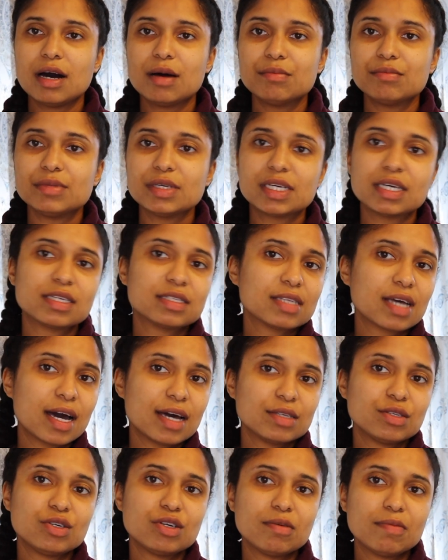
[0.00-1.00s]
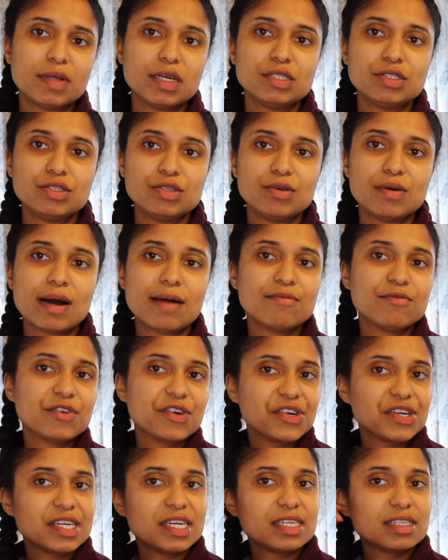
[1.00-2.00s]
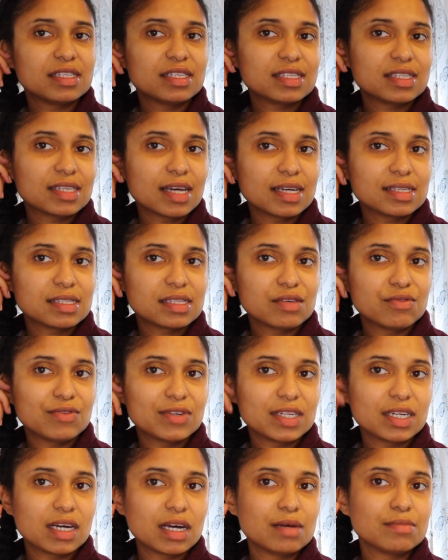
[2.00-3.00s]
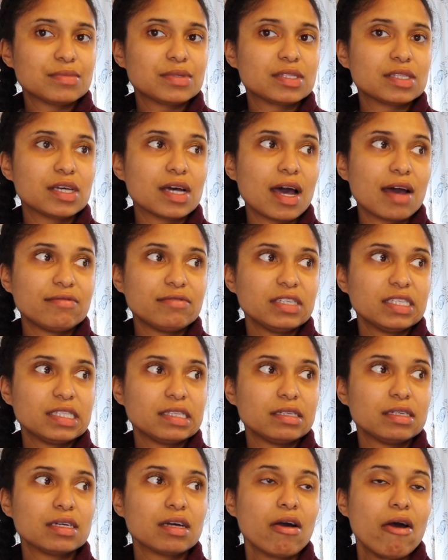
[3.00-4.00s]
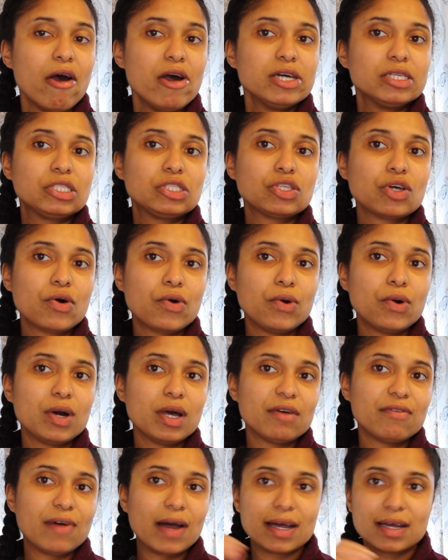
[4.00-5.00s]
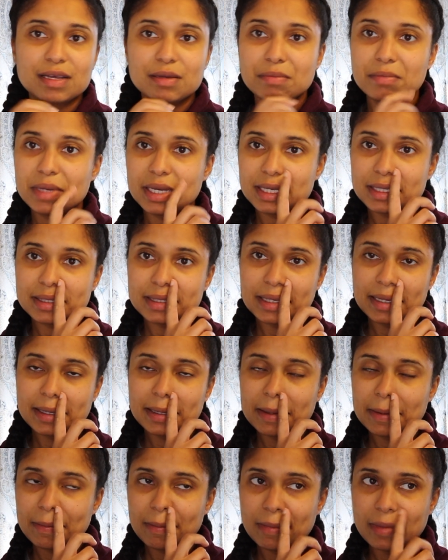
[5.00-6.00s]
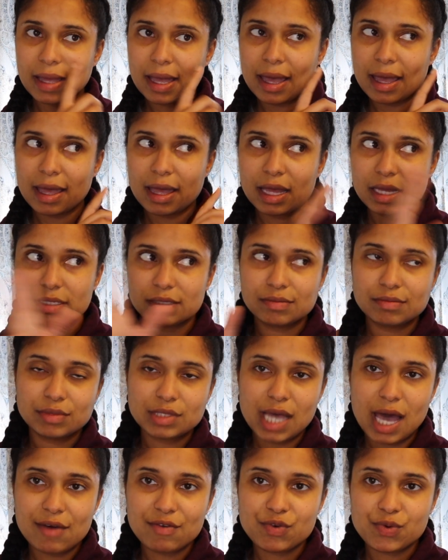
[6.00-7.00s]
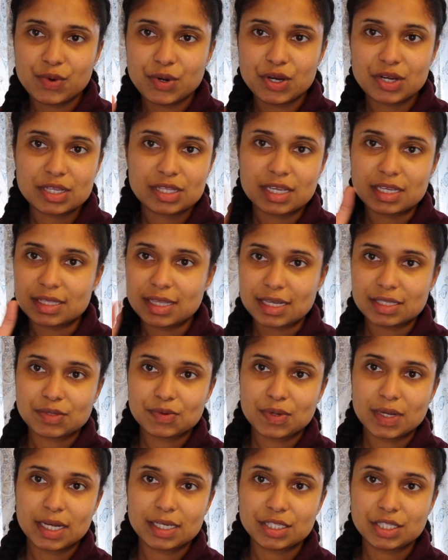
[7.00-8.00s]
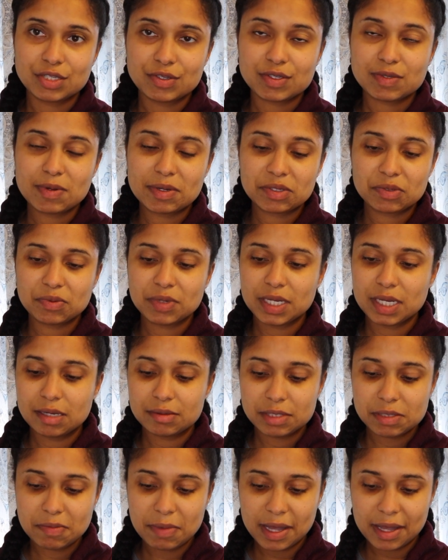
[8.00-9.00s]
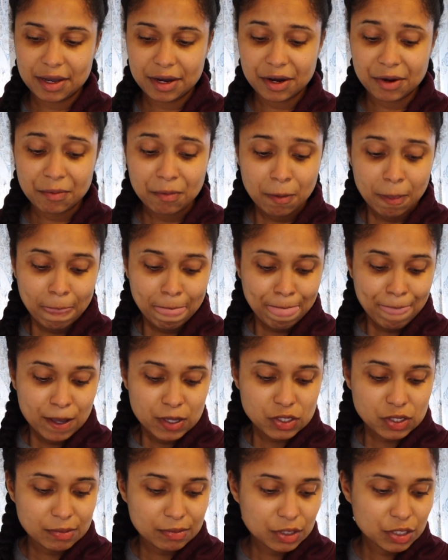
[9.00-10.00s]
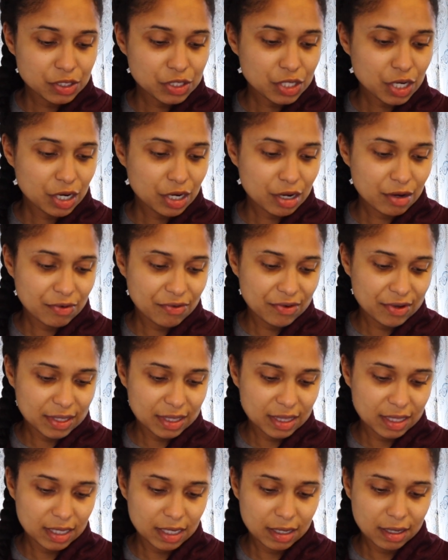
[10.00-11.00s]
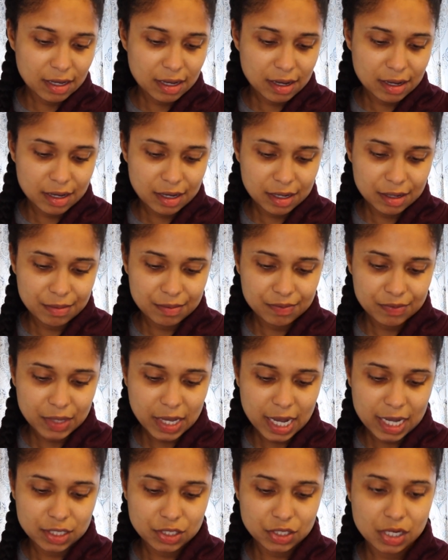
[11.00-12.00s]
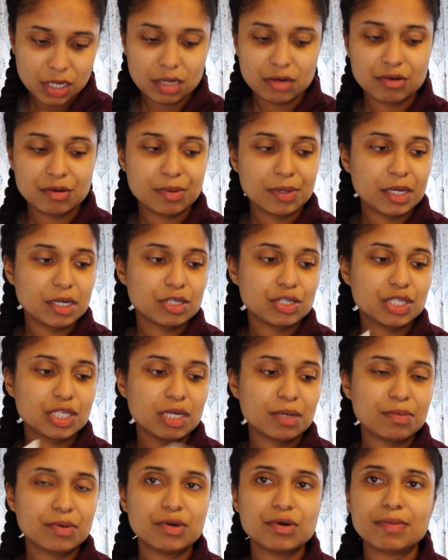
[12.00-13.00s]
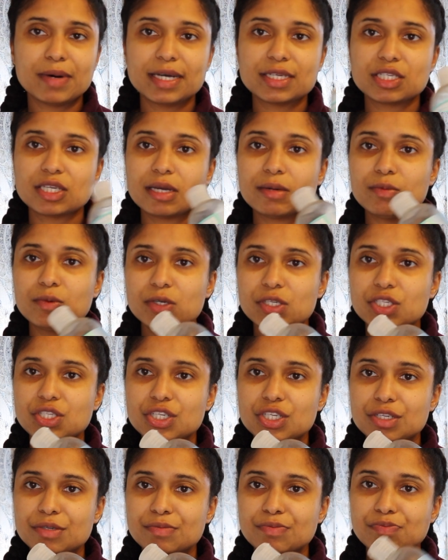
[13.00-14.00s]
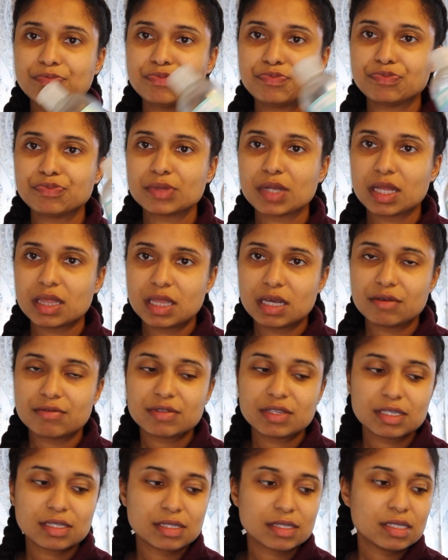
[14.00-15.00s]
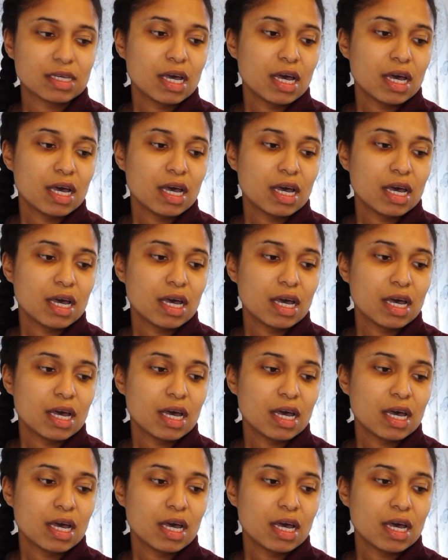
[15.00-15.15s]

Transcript: because I normally do. I'm very indecisive when it comes to everything. So if I can mix it and have it work, then that's what I do, especially when it comes to my hair. So I'm going to start off with the Hydrate and Repair shampoo by Shea Moisture. Love this